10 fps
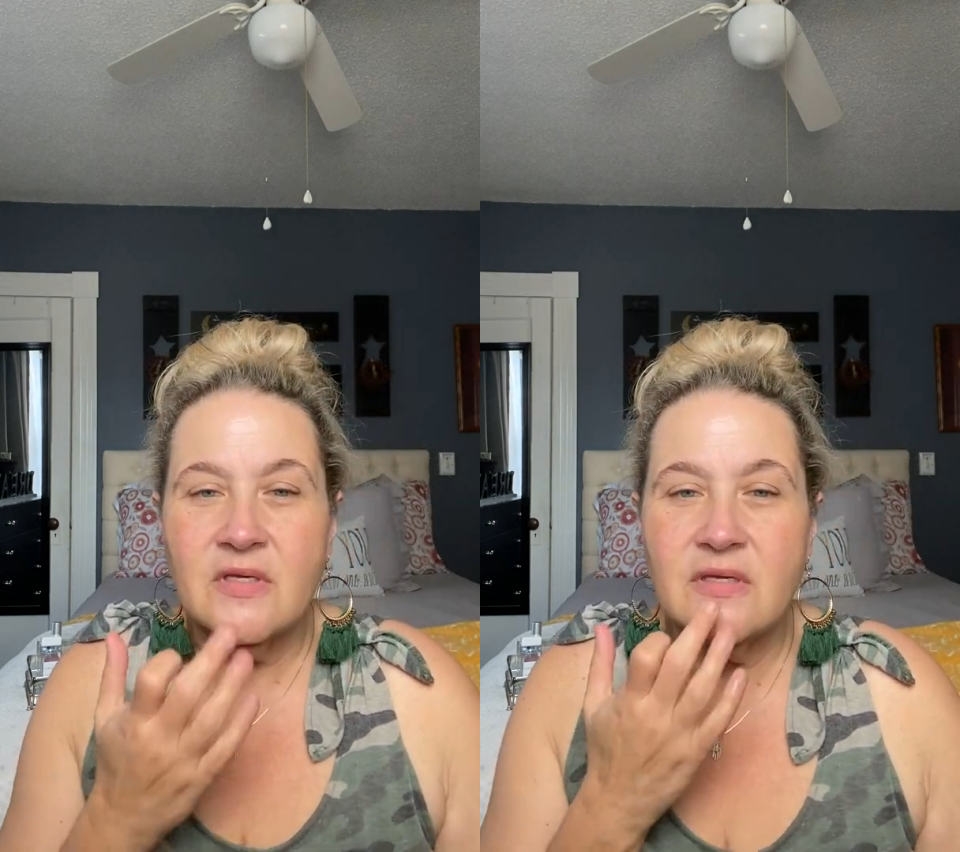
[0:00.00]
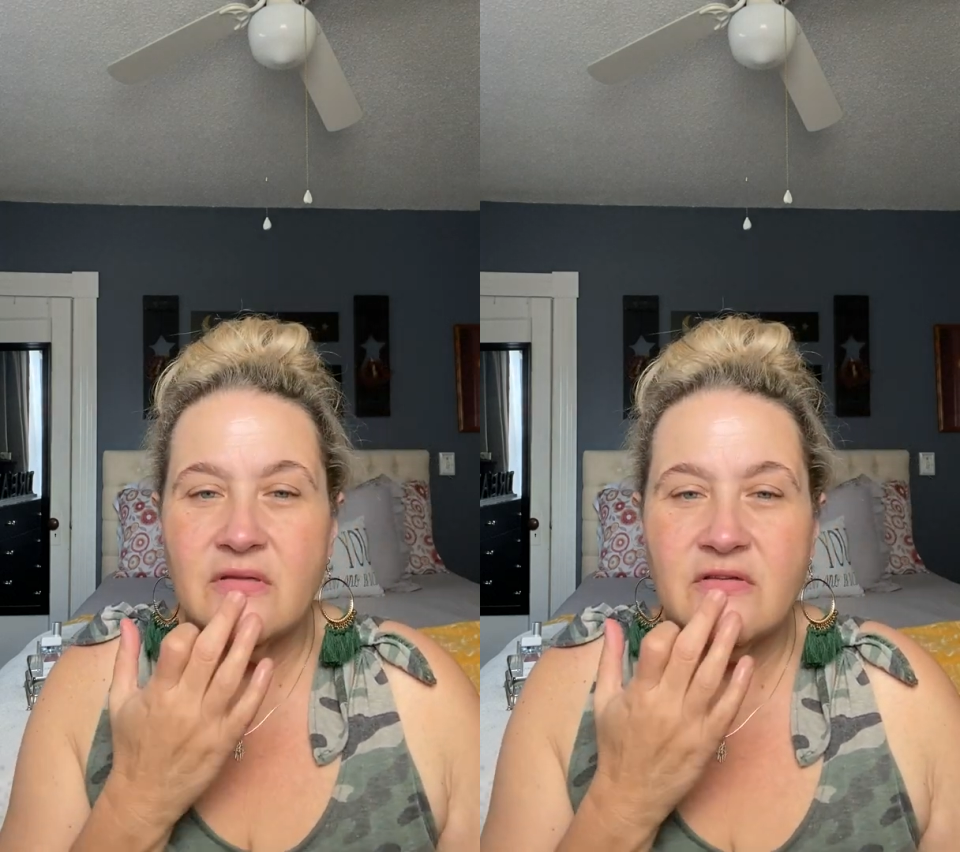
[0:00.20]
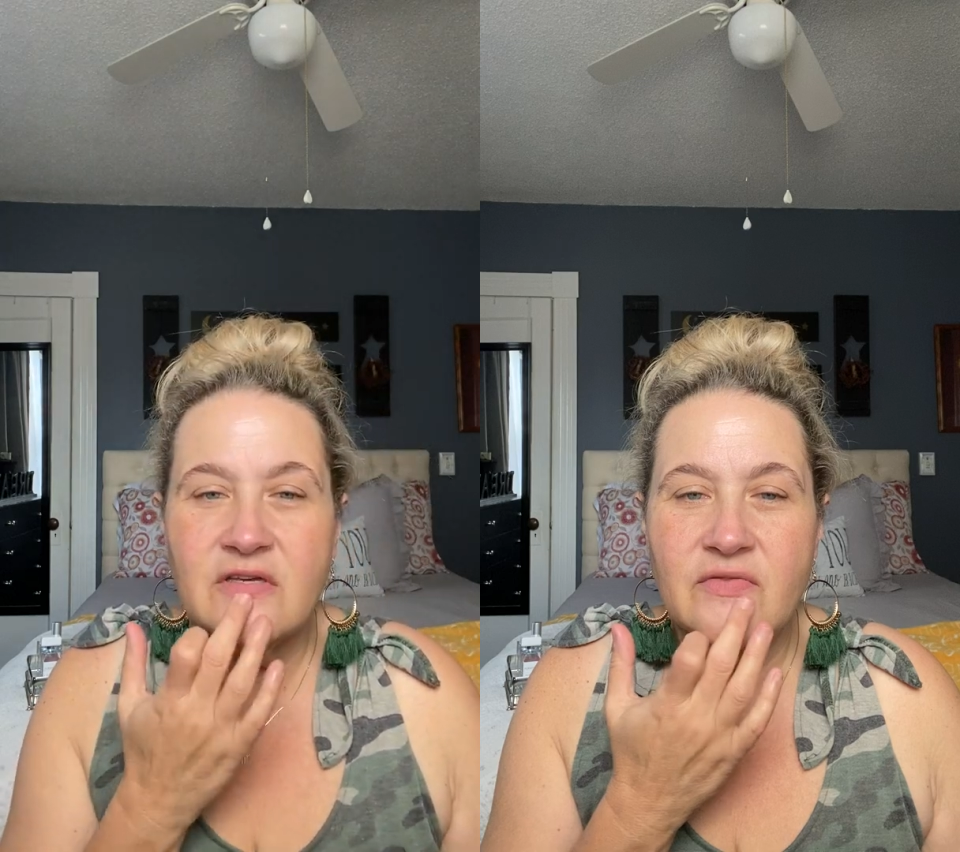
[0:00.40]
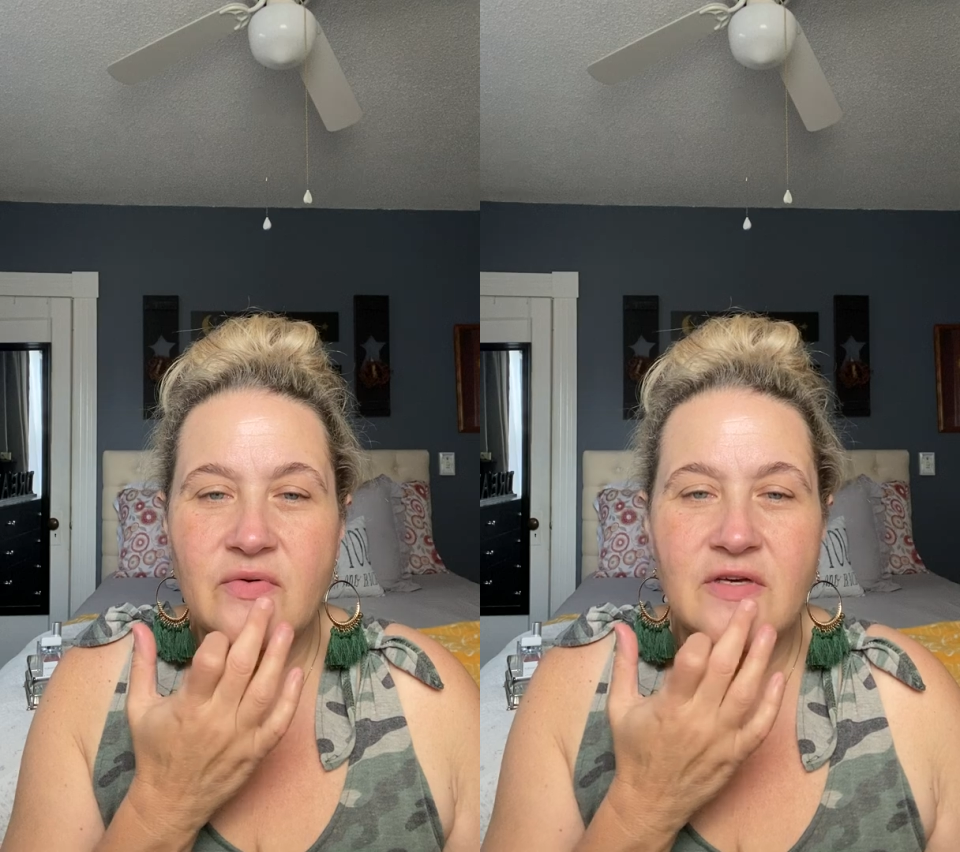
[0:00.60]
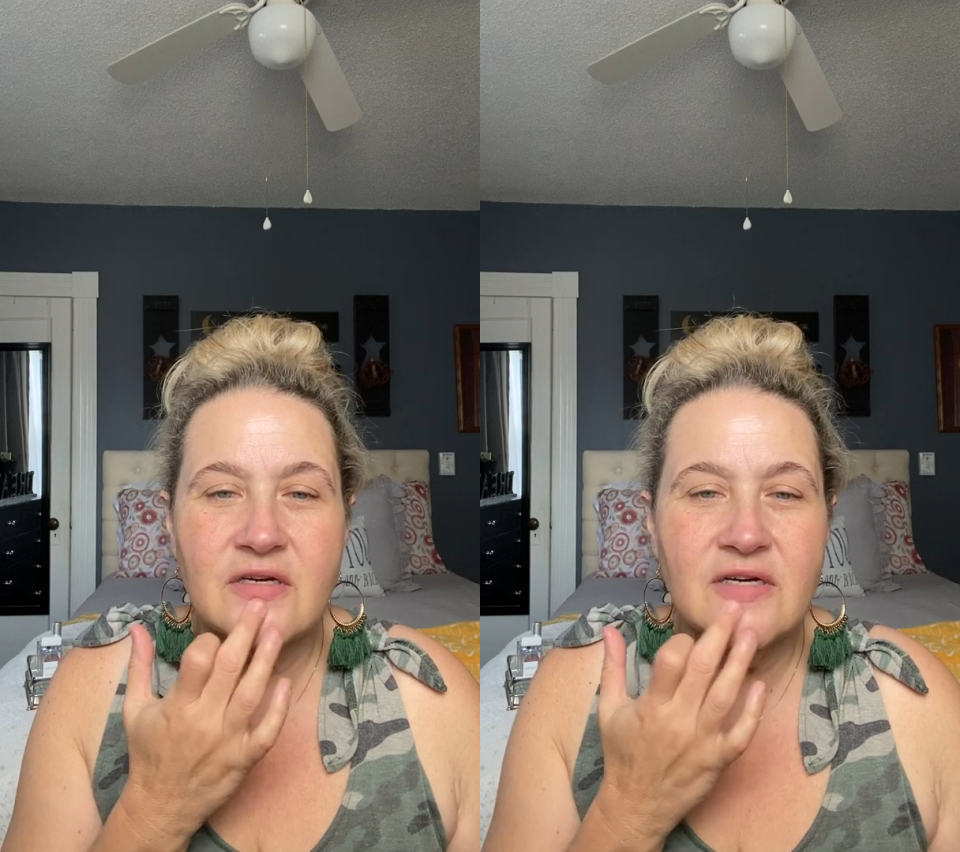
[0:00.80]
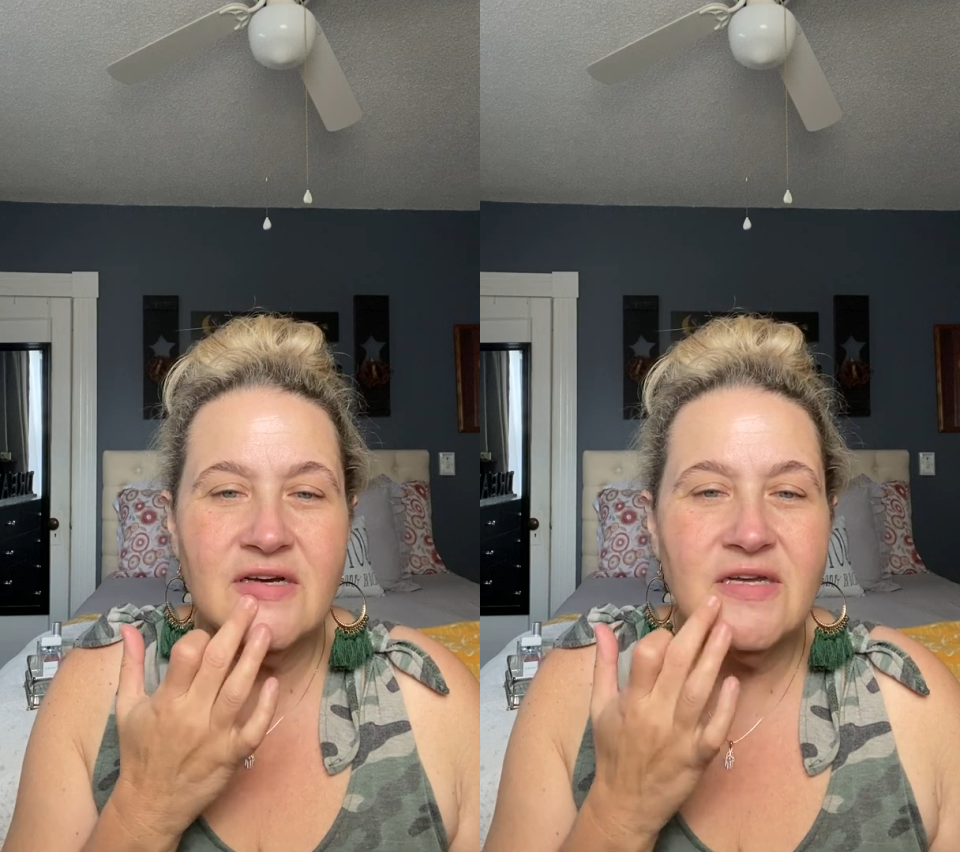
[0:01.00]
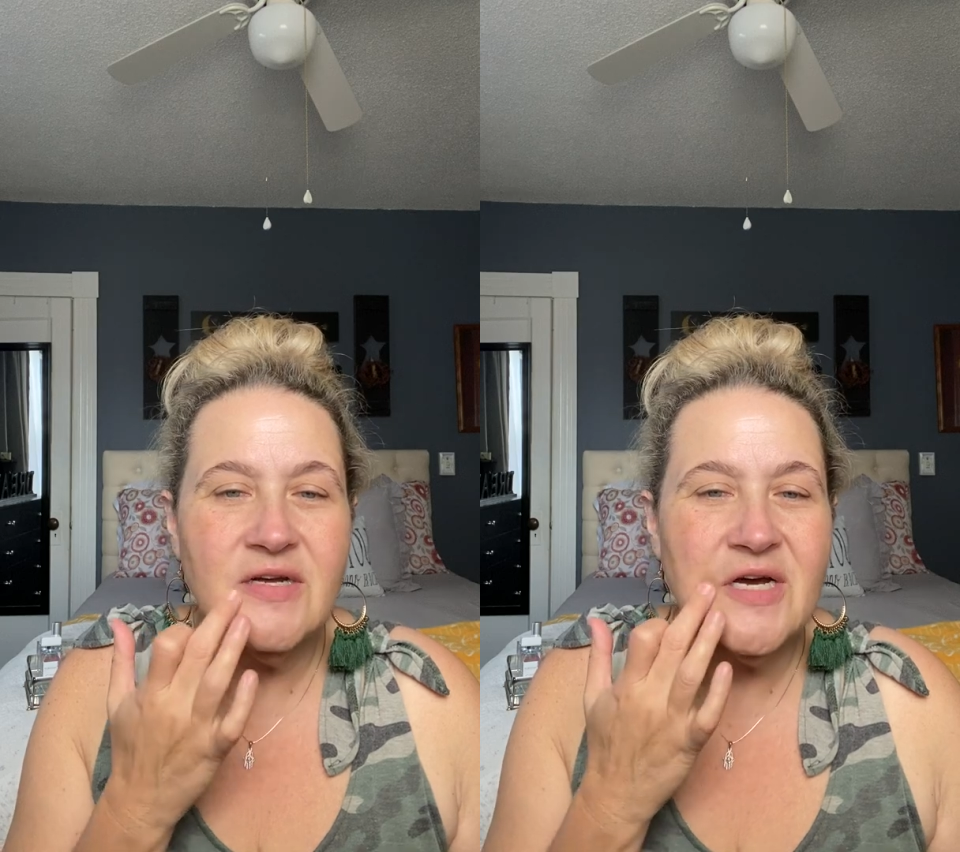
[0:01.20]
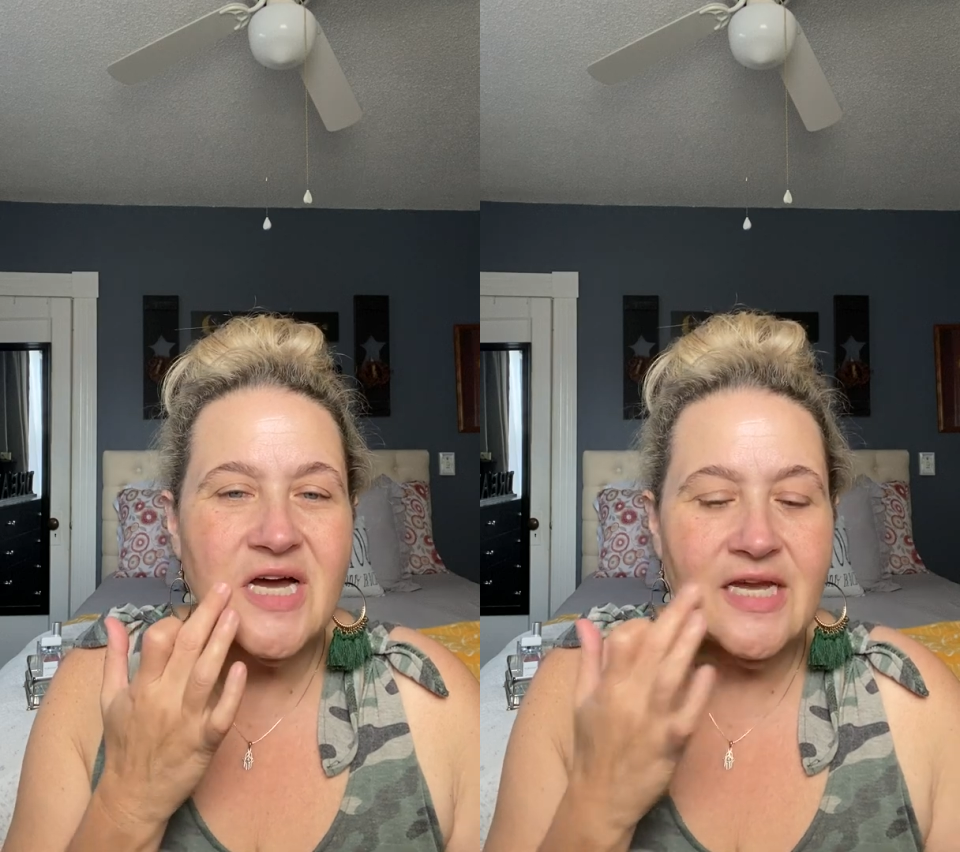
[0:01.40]
Let's see if we can kind of
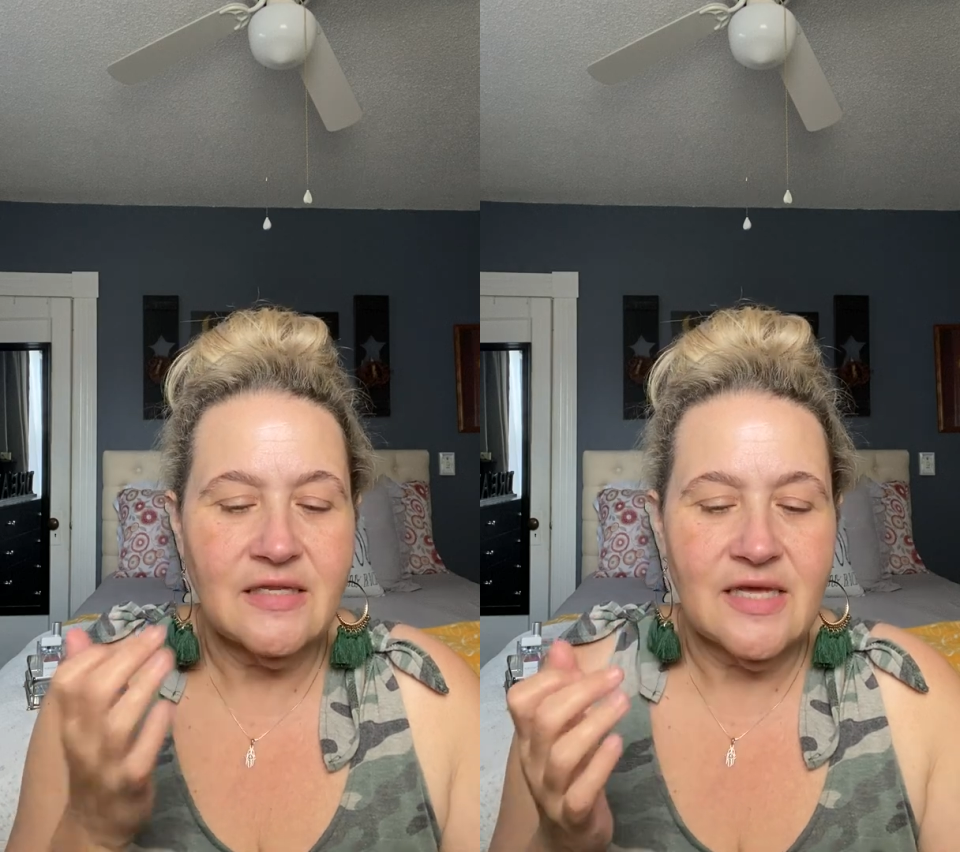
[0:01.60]
hide